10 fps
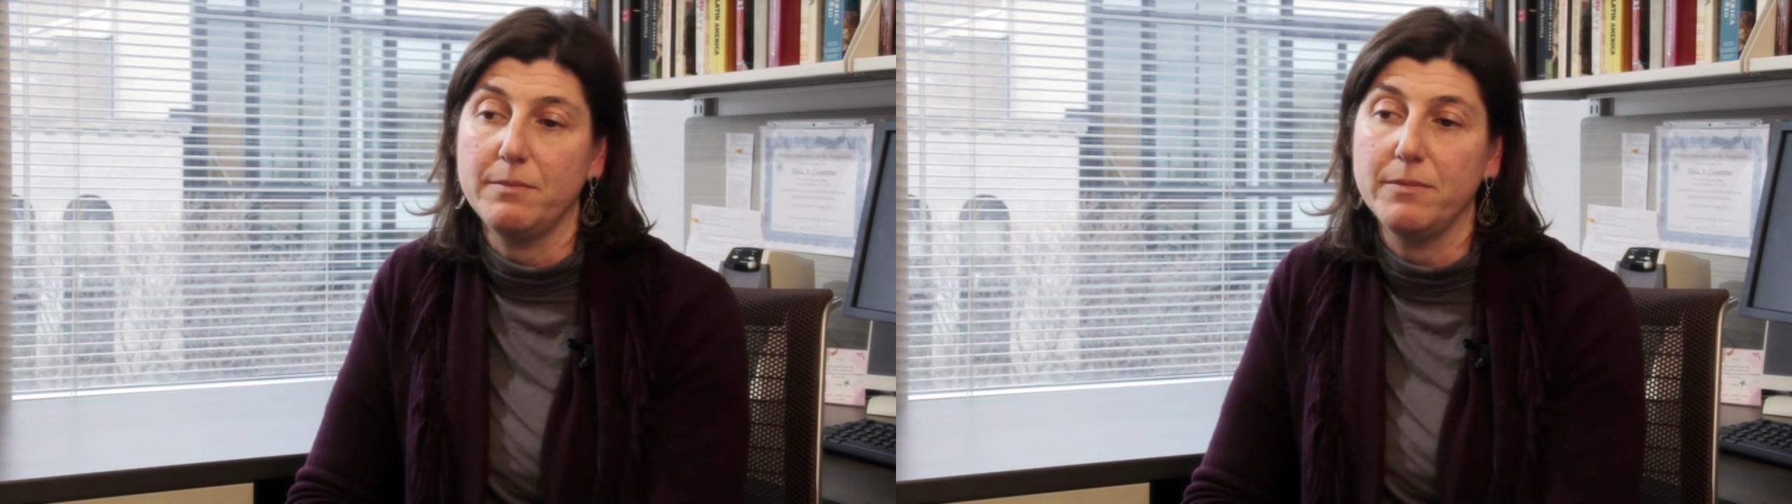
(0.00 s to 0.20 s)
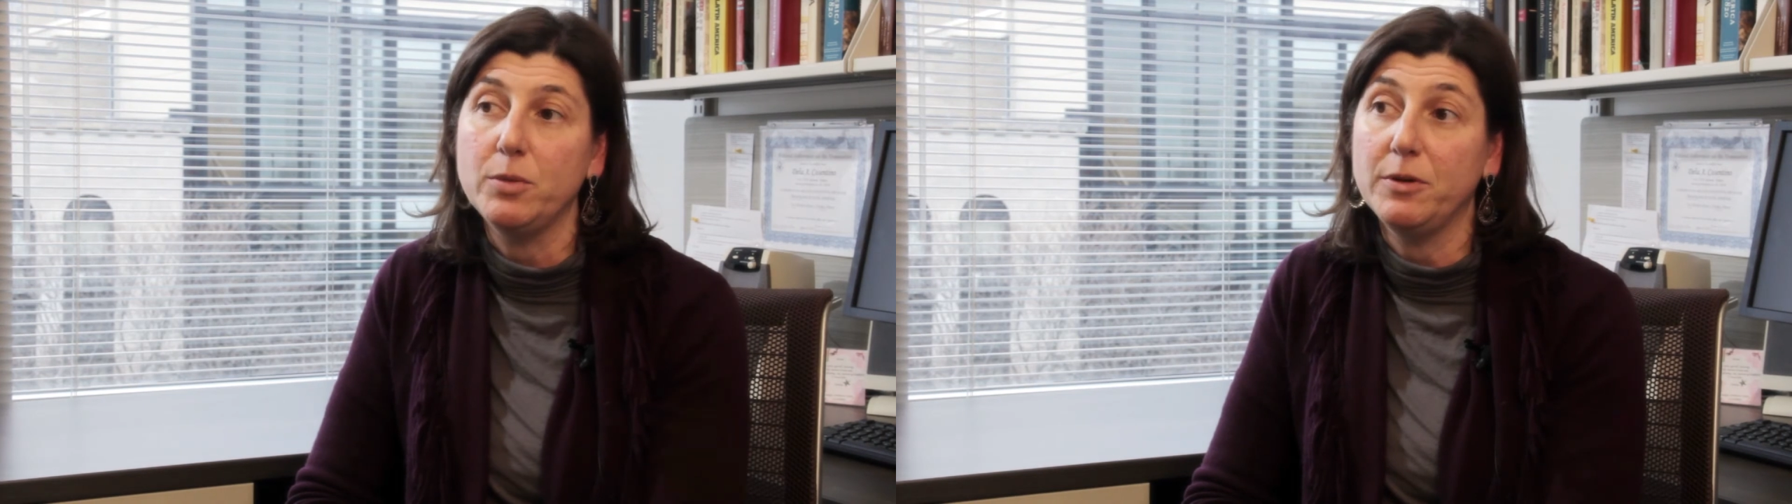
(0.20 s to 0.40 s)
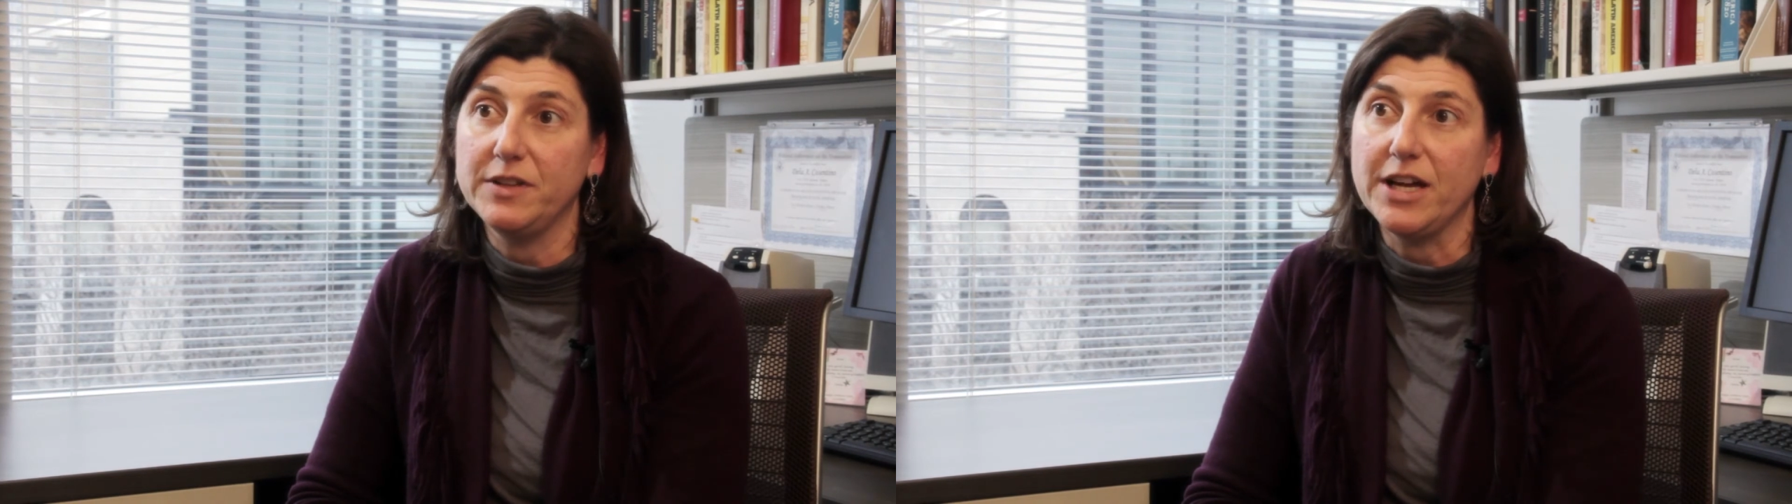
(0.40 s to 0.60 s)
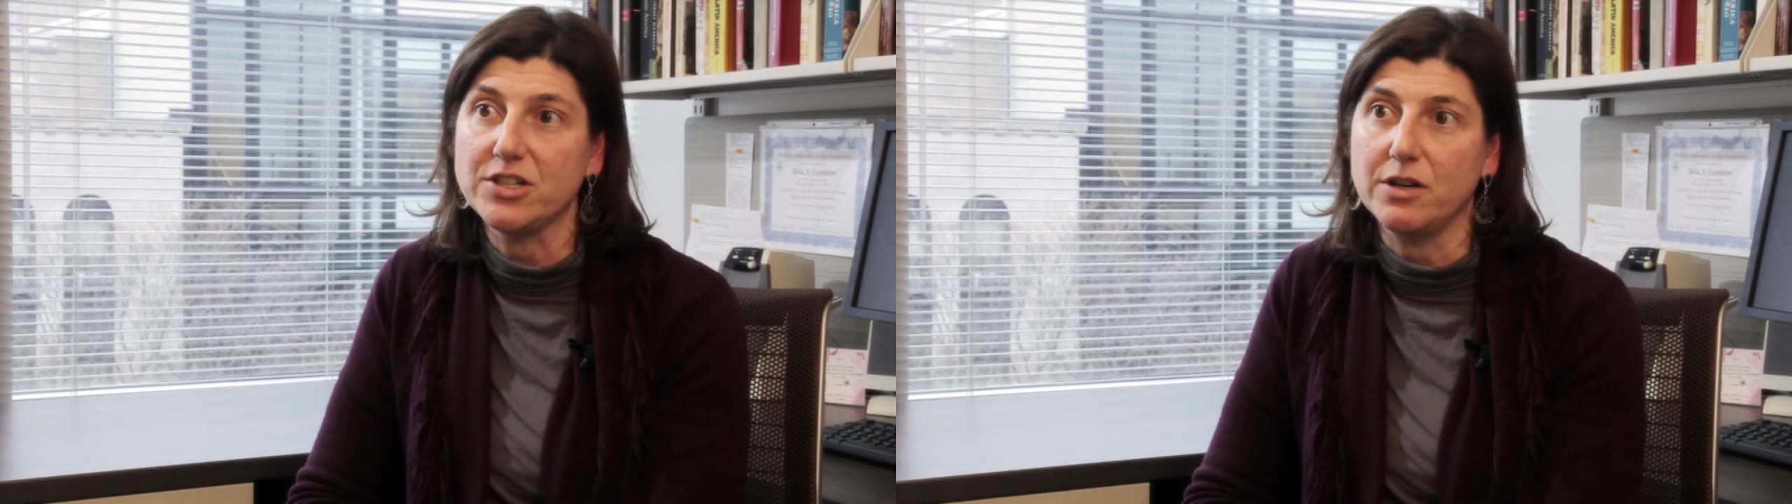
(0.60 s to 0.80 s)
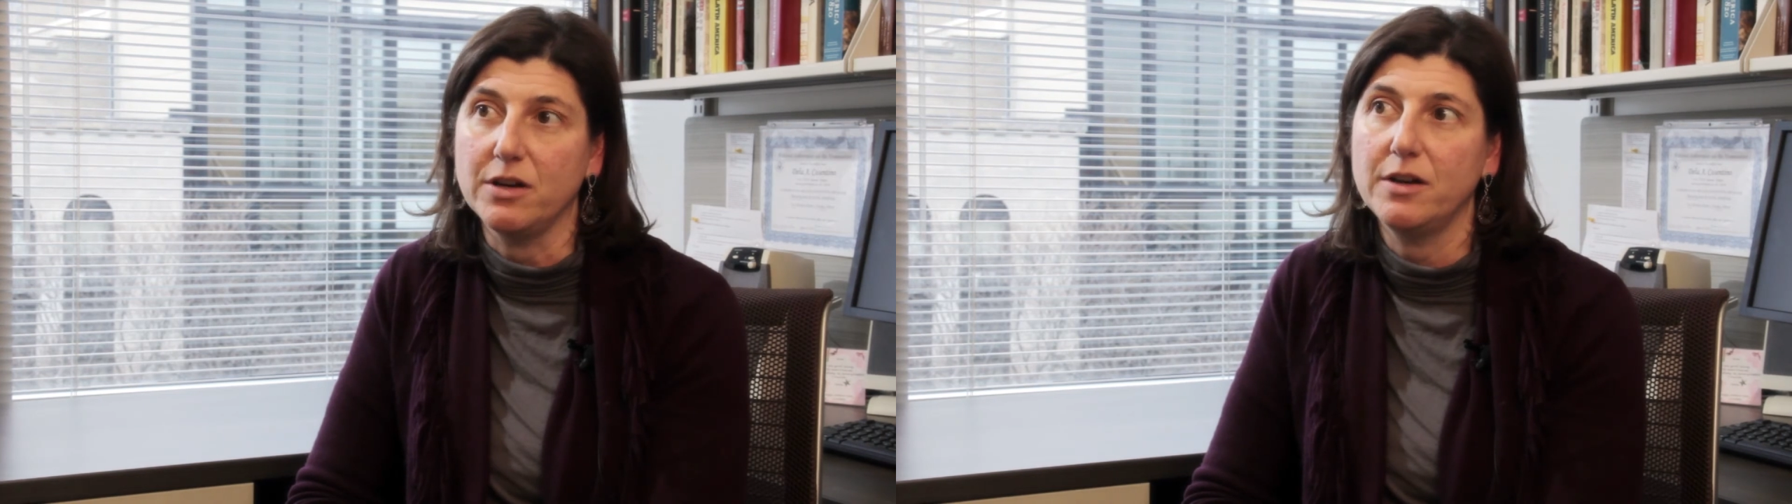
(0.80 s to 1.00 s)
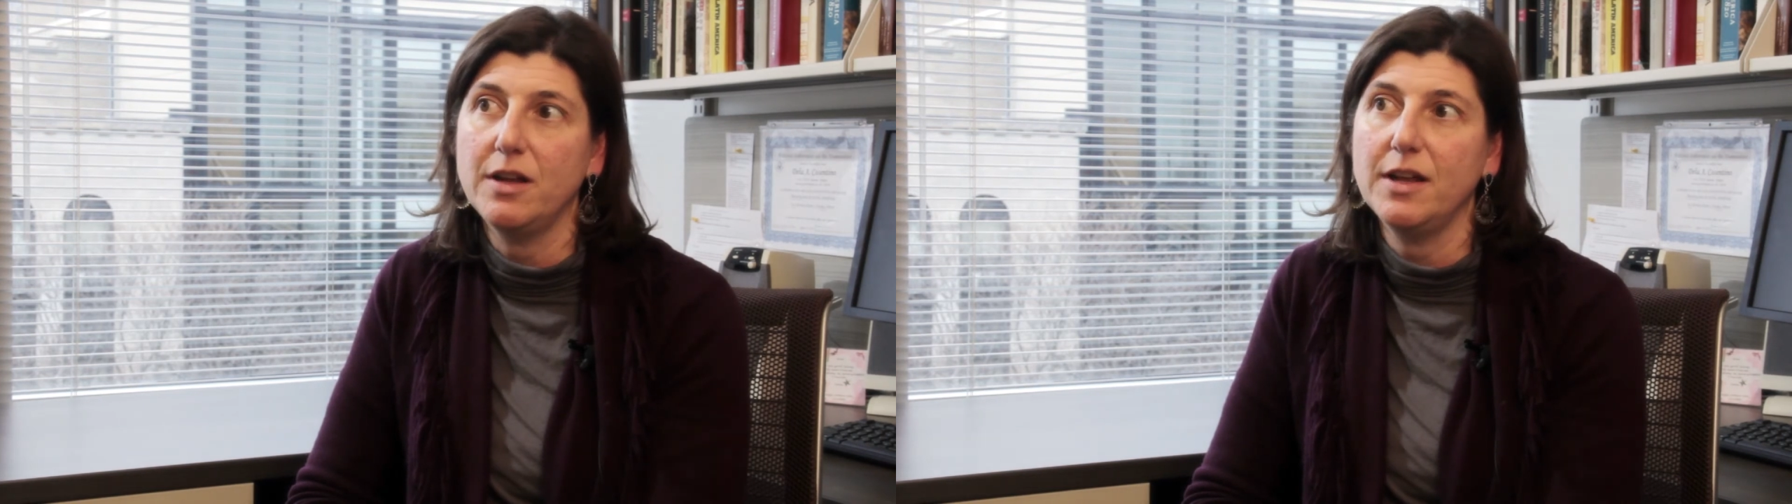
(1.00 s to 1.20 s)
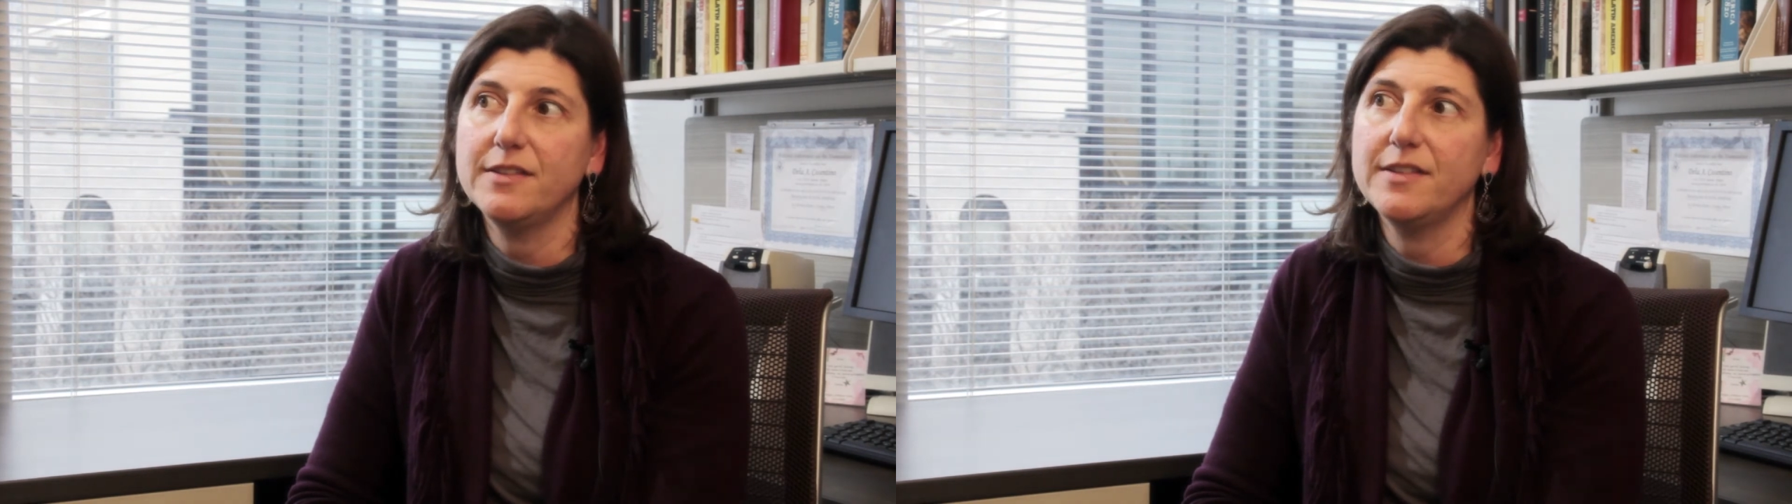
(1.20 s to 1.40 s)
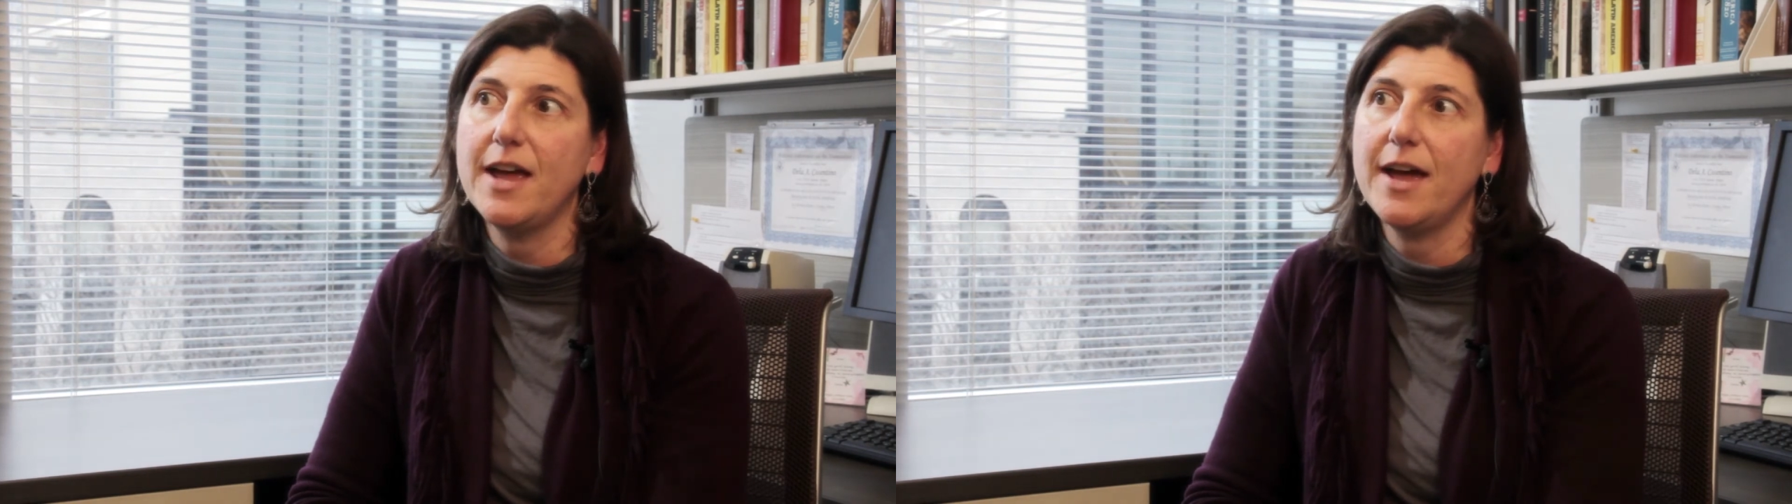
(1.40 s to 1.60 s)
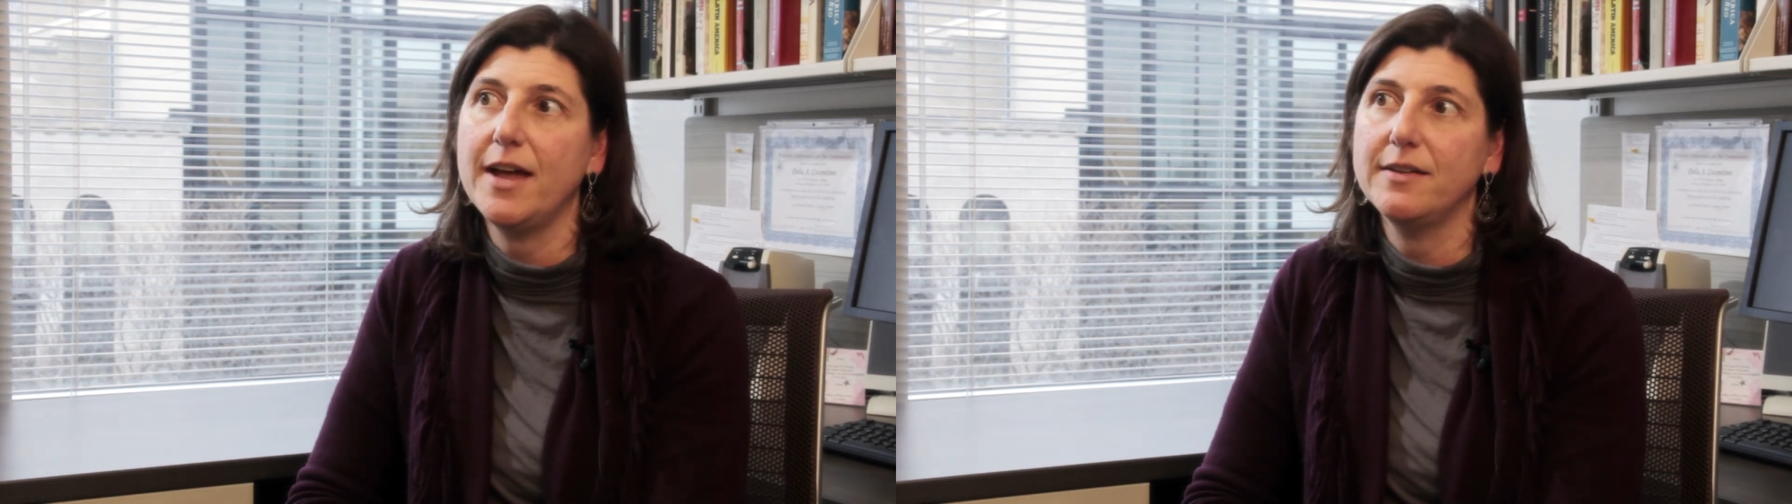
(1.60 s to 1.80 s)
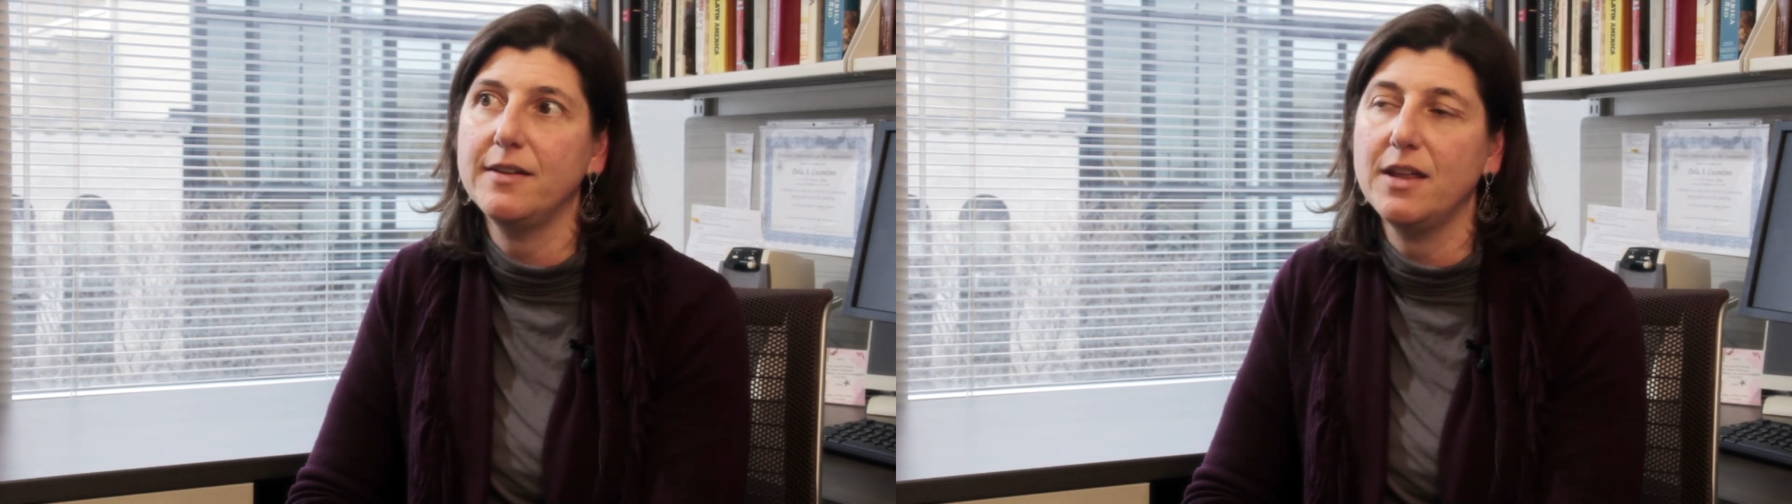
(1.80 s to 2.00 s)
mobile flashcard is that